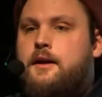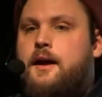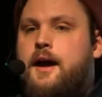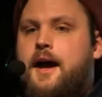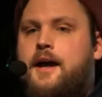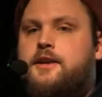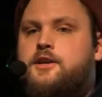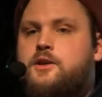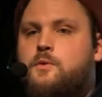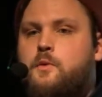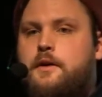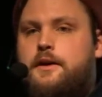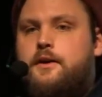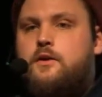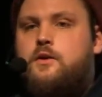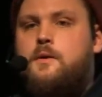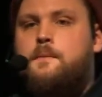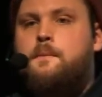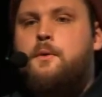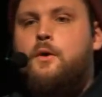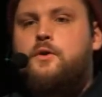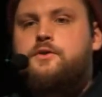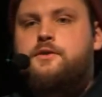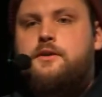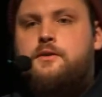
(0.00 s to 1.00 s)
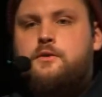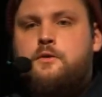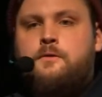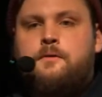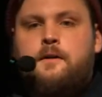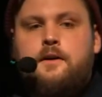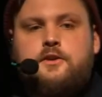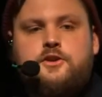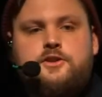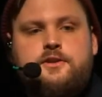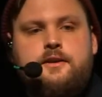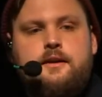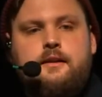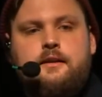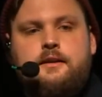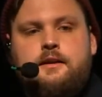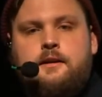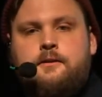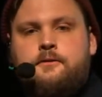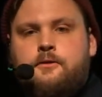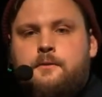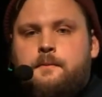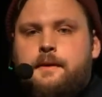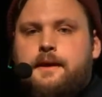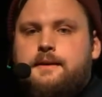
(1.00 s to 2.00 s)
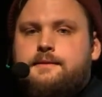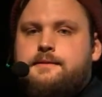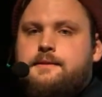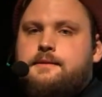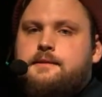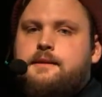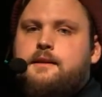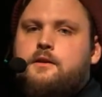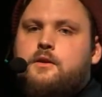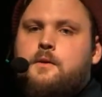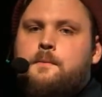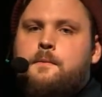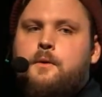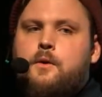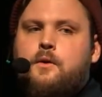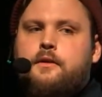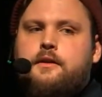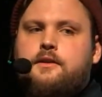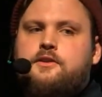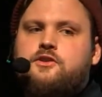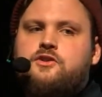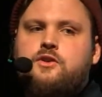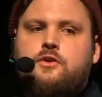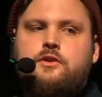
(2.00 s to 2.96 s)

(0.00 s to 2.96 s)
and you want to compose a new functionality from existing components,